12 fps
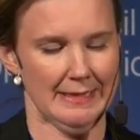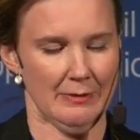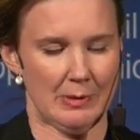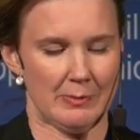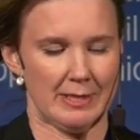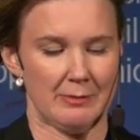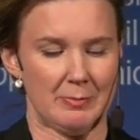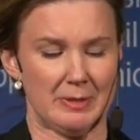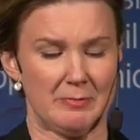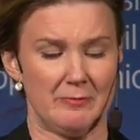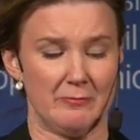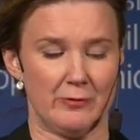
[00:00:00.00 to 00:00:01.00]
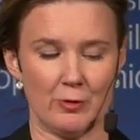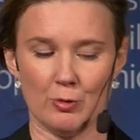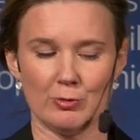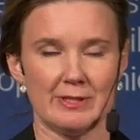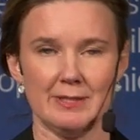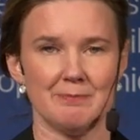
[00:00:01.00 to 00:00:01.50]
when we get back for
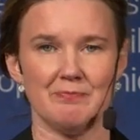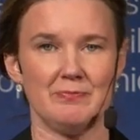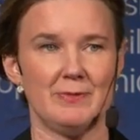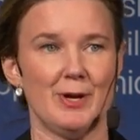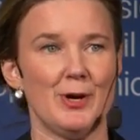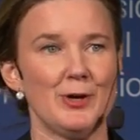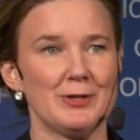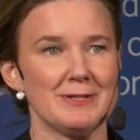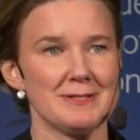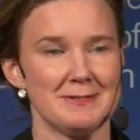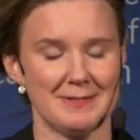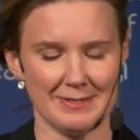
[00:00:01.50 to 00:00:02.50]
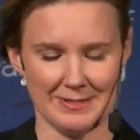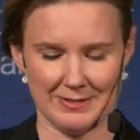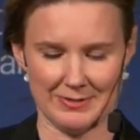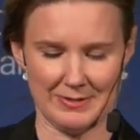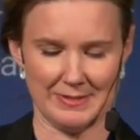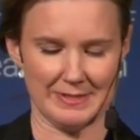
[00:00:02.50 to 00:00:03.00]
all the urgent
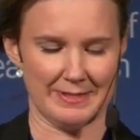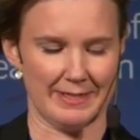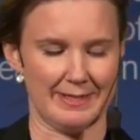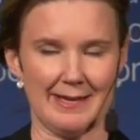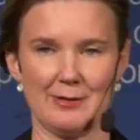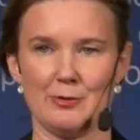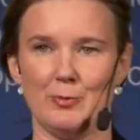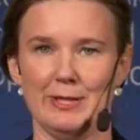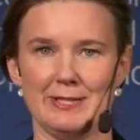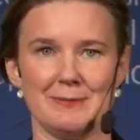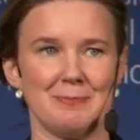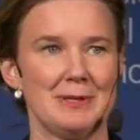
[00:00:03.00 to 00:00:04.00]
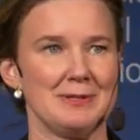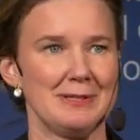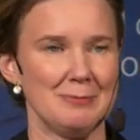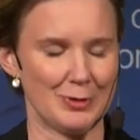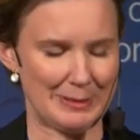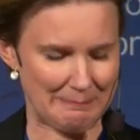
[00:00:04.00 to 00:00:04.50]
discussions that cannot wait until
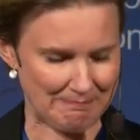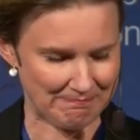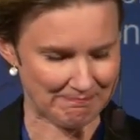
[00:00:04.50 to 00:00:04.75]
morning.